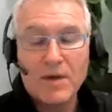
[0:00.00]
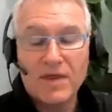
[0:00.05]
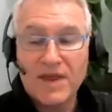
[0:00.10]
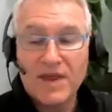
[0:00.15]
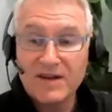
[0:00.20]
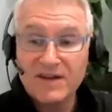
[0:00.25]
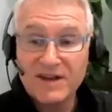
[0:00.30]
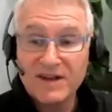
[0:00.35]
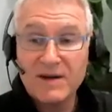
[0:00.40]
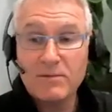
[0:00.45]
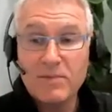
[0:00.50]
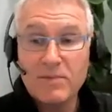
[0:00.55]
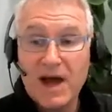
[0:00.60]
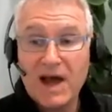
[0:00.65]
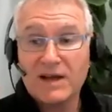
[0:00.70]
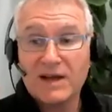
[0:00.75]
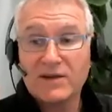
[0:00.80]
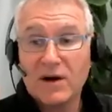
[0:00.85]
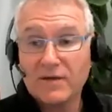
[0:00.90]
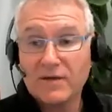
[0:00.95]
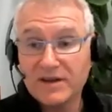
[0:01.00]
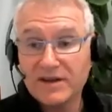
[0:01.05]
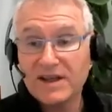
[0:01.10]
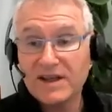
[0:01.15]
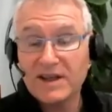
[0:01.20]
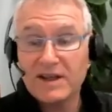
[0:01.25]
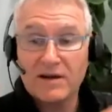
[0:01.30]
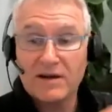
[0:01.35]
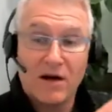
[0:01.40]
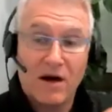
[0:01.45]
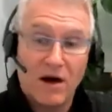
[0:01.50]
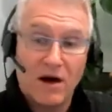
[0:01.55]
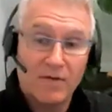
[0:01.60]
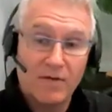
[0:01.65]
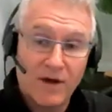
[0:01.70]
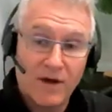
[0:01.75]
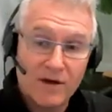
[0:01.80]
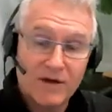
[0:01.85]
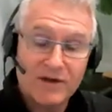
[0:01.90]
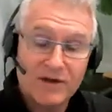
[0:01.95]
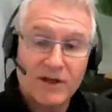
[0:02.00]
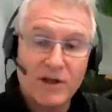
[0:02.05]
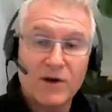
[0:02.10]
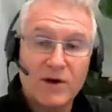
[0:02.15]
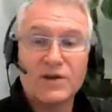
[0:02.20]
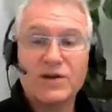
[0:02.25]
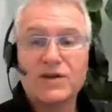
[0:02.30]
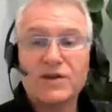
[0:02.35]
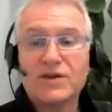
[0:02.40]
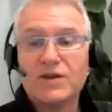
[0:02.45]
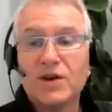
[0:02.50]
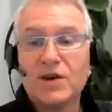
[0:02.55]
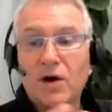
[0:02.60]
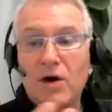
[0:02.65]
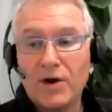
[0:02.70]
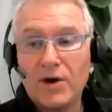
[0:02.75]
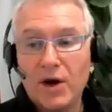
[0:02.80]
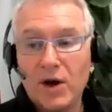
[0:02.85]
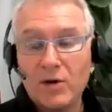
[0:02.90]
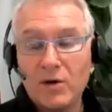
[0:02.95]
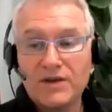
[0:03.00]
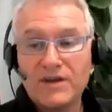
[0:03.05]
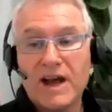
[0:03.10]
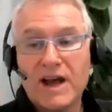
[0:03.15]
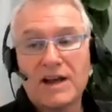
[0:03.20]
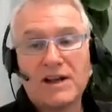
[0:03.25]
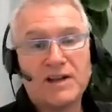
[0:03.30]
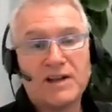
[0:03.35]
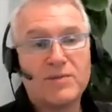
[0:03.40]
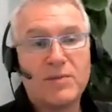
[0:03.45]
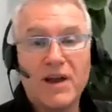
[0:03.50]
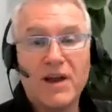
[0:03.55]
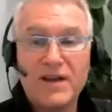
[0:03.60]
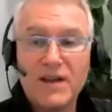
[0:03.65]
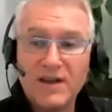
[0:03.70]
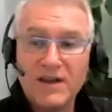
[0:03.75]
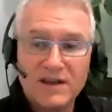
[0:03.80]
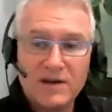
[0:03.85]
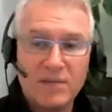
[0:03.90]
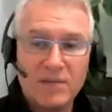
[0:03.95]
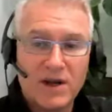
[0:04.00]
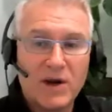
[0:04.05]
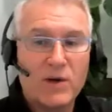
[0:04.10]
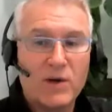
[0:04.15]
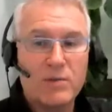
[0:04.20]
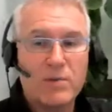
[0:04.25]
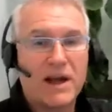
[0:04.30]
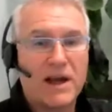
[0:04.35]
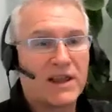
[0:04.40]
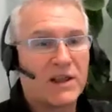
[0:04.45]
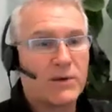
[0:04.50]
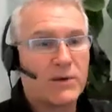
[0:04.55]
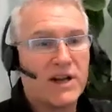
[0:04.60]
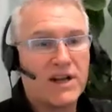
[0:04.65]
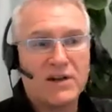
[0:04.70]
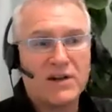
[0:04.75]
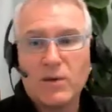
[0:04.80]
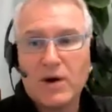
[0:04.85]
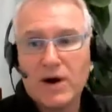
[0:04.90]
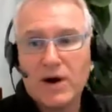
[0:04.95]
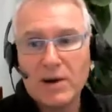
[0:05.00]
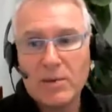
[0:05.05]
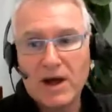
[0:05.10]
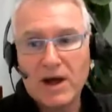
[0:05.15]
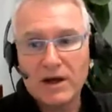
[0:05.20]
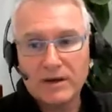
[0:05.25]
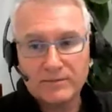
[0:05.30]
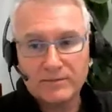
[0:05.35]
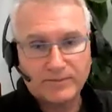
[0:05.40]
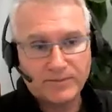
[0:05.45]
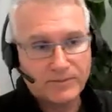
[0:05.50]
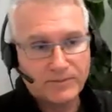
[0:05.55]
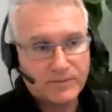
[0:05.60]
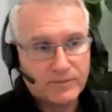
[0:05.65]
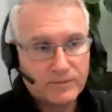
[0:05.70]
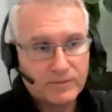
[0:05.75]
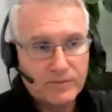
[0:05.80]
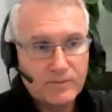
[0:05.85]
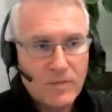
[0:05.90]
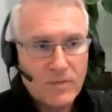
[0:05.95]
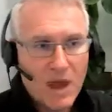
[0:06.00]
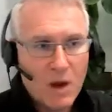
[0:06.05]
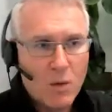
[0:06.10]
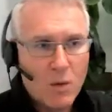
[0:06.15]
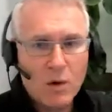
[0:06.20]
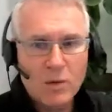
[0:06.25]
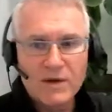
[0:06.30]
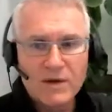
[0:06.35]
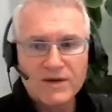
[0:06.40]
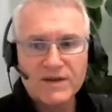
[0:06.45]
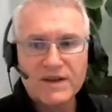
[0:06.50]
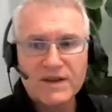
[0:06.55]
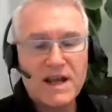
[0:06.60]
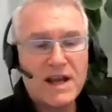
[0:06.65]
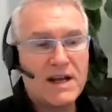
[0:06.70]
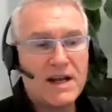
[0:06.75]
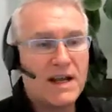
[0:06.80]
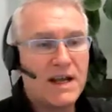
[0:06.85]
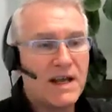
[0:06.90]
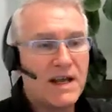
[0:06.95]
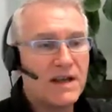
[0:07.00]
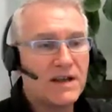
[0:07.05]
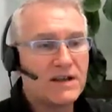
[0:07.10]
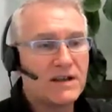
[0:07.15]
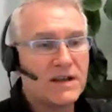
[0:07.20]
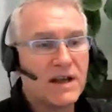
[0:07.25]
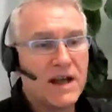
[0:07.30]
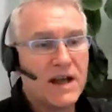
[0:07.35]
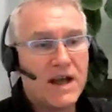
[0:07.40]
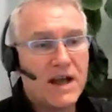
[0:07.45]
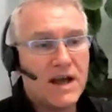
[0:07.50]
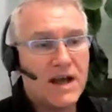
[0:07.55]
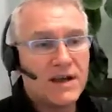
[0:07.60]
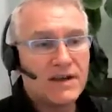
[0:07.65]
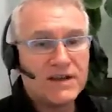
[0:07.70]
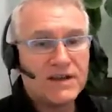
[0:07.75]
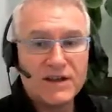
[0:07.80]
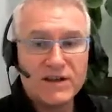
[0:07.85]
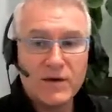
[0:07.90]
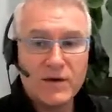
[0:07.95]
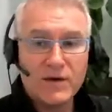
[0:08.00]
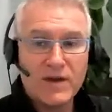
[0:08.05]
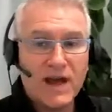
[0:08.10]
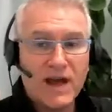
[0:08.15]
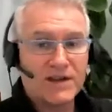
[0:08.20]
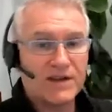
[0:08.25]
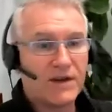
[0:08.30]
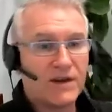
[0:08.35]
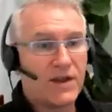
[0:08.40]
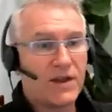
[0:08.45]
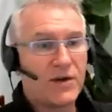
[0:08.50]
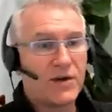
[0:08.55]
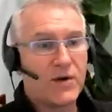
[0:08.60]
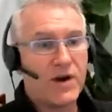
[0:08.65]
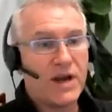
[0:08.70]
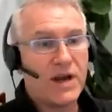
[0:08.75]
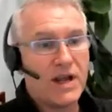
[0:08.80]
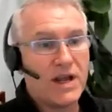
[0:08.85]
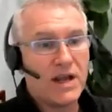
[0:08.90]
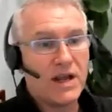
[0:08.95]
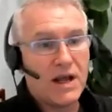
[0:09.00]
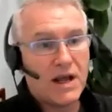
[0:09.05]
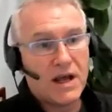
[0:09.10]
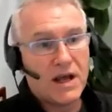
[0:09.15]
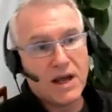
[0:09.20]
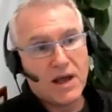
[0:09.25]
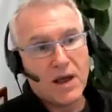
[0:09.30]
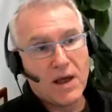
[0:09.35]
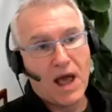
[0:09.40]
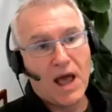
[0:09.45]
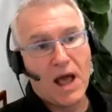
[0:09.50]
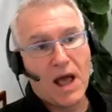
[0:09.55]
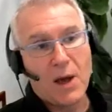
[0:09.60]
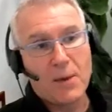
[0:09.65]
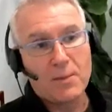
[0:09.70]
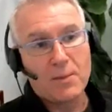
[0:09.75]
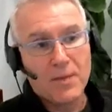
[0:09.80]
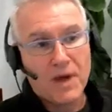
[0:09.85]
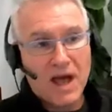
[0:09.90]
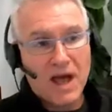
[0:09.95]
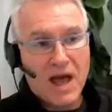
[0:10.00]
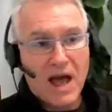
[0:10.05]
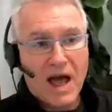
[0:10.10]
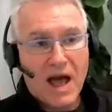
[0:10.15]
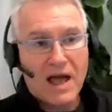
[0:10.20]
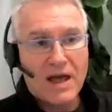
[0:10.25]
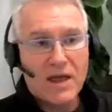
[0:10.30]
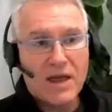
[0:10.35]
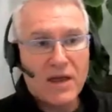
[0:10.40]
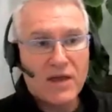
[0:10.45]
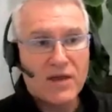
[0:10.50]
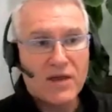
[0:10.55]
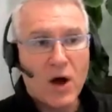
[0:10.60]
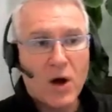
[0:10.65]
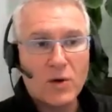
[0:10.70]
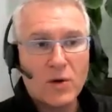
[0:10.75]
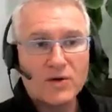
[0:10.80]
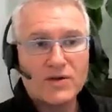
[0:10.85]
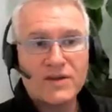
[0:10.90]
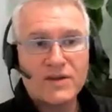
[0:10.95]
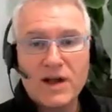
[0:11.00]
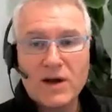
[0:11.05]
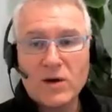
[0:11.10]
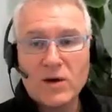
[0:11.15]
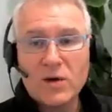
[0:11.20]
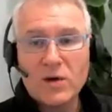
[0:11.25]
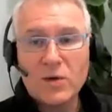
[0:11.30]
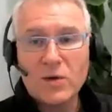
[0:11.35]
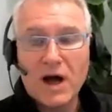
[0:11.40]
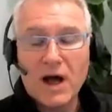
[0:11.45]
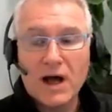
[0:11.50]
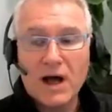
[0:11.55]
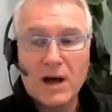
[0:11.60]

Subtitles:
There's an impact, obviously, of those closures on wholesalers, but I think there's a bigger impact that we need to worry about. What we've seen is, since 2003, the wholesale